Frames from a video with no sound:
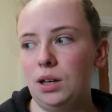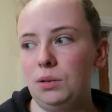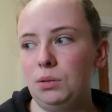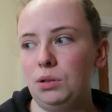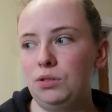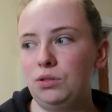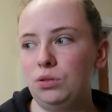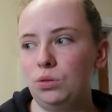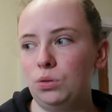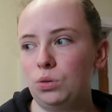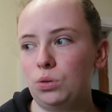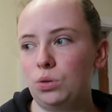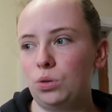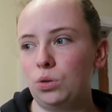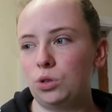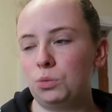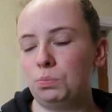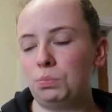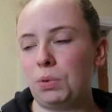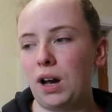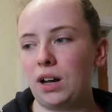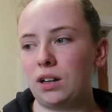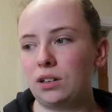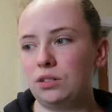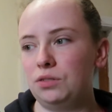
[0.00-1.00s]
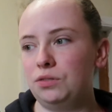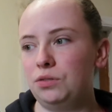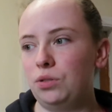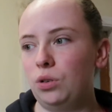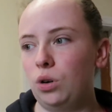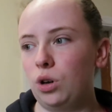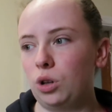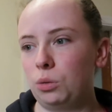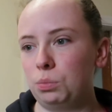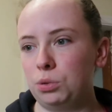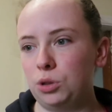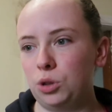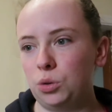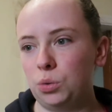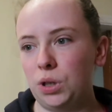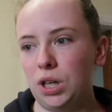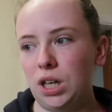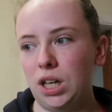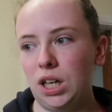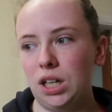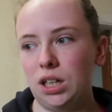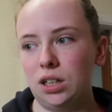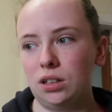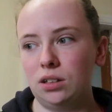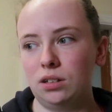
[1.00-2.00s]
even though it goes back and forth
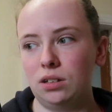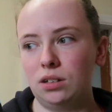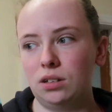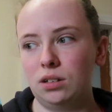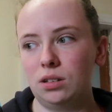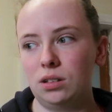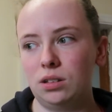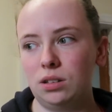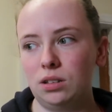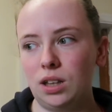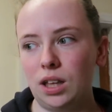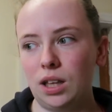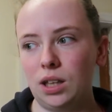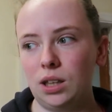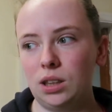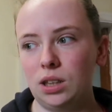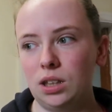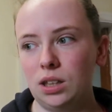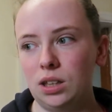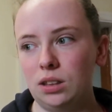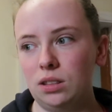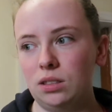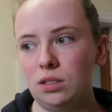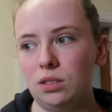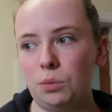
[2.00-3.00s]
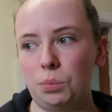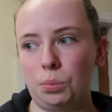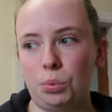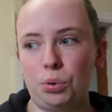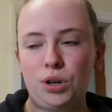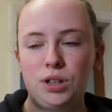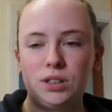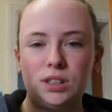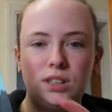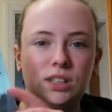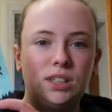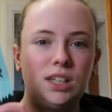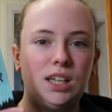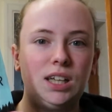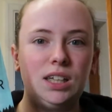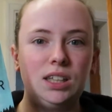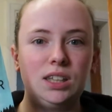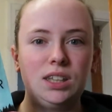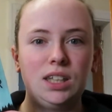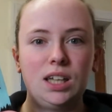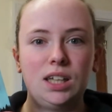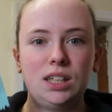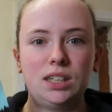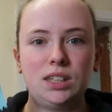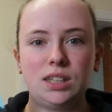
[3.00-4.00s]
between the present day
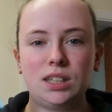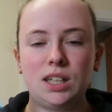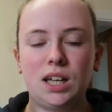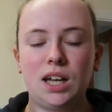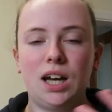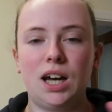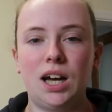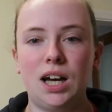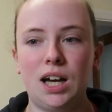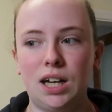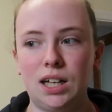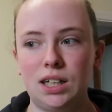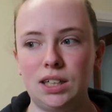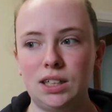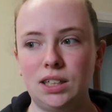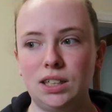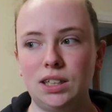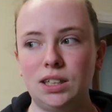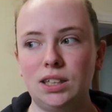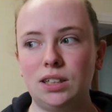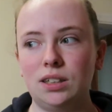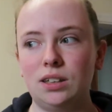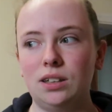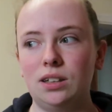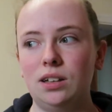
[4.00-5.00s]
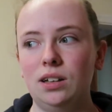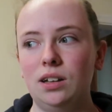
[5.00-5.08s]
in this and